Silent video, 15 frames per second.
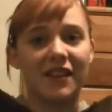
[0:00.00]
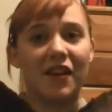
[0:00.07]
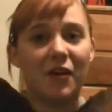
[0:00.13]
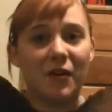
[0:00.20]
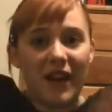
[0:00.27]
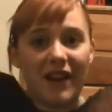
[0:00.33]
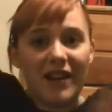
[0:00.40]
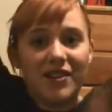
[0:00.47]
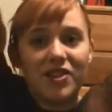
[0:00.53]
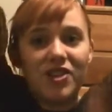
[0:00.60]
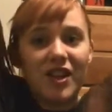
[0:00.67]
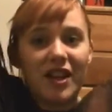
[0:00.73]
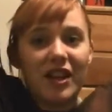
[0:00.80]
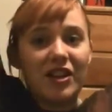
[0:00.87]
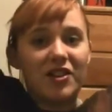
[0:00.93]
Always
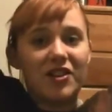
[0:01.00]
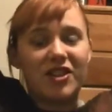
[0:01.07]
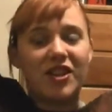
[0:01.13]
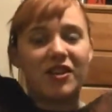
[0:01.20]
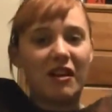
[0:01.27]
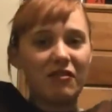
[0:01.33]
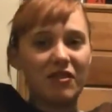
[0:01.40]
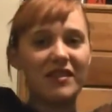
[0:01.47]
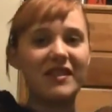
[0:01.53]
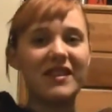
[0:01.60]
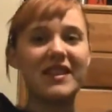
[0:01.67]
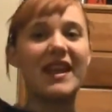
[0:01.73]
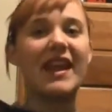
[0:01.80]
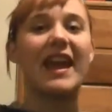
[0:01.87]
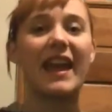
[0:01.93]
share, share
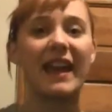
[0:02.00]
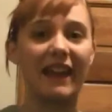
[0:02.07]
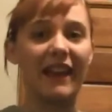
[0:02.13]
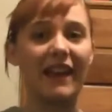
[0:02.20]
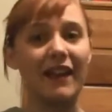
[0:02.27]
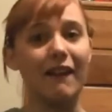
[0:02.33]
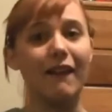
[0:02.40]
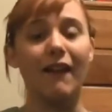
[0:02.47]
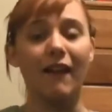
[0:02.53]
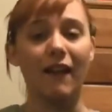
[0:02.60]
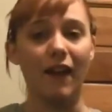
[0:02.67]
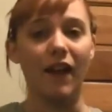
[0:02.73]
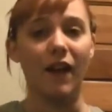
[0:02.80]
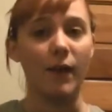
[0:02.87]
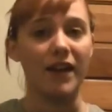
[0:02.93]
everything, yay.
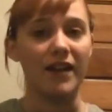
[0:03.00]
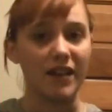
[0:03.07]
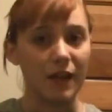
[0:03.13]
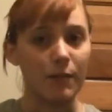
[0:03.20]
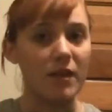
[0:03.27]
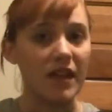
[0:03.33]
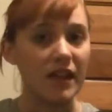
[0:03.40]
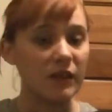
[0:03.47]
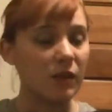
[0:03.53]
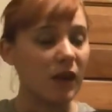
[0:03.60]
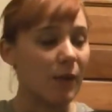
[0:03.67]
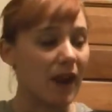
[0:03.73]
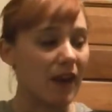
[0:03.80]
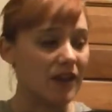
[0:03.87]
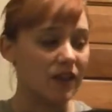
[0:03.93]
Um, anytime meat is
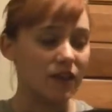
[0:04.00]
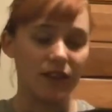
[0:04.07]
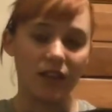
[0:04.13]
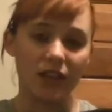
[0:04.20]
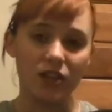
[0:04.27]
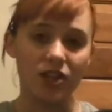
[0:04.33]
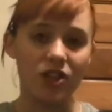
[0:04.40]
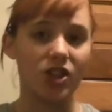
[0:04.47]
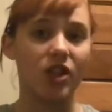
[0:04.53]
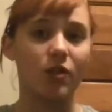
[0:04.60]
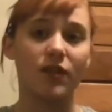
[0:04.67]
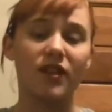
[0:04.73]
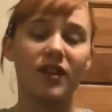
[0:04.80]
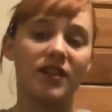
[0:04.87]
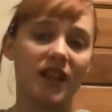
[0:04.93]
brought back to the village, it's shared
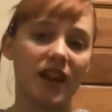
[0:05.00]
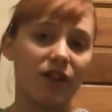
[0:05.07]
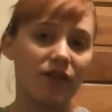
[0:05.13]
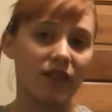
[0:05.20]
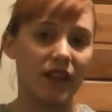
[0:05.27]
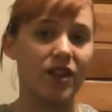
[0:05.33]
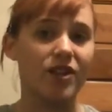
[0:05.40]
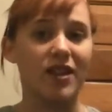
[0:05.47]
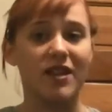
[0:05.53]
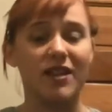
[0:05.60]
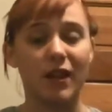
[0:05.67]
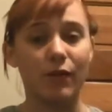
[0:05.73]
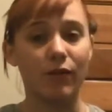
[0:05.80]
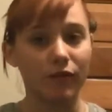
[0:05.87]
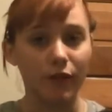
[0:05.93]
with the entire village.
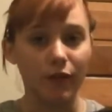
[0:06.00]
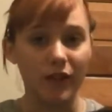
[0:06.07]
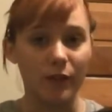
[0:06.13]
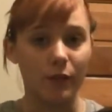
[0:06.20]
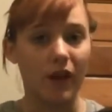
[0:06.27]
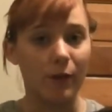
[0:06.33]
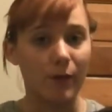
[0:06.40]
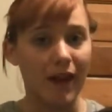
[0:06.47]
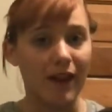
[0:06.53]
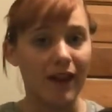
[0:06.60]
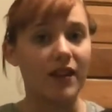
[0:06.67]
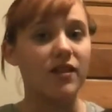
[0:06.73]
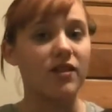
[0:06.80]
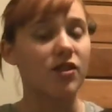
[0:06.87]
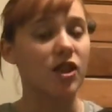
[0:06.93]
Anytime fruit is brought back,
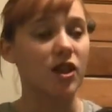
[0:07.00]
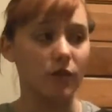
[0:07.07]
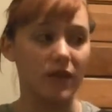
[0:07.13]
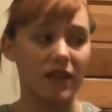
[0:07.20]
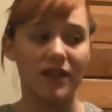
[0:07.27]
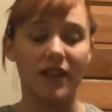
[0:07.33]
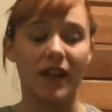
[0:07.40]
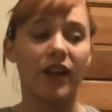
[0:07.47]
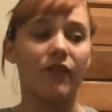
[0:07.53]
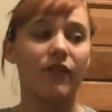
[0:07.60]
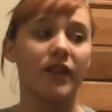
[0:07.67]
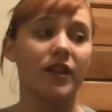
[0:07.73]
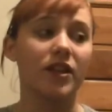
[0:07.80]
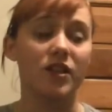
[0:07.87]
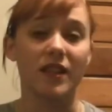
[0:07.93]
it's shared with the entire
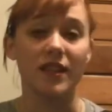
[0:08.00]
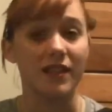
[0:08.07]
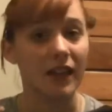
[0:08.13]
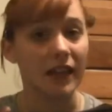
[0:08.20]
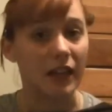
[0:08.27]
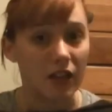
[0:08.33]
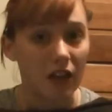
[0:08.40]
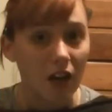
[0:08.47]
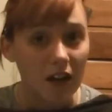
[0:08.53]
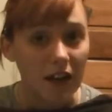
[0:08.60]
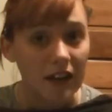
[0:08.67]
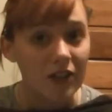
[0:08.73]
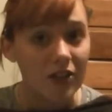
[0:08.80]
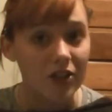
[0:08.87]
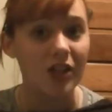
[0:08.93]
village. The entire
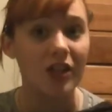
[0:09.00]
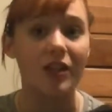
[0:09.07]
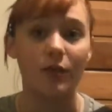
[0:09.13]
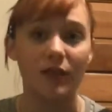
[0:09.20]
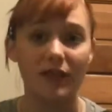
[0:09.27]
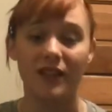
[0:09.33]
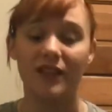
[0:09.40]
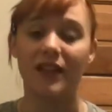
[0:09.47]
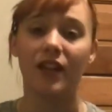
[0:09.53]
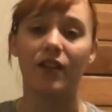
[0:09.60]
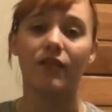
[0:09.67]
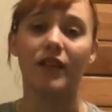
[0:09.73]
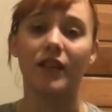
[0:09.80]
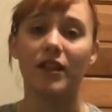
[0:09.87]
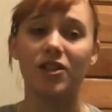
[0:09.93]
garden is shared with the entire
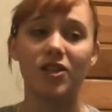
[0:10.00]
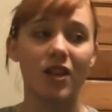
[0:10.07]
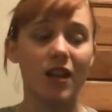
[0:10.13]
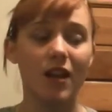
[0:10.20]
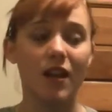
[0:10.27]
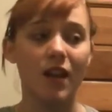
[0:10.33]
village.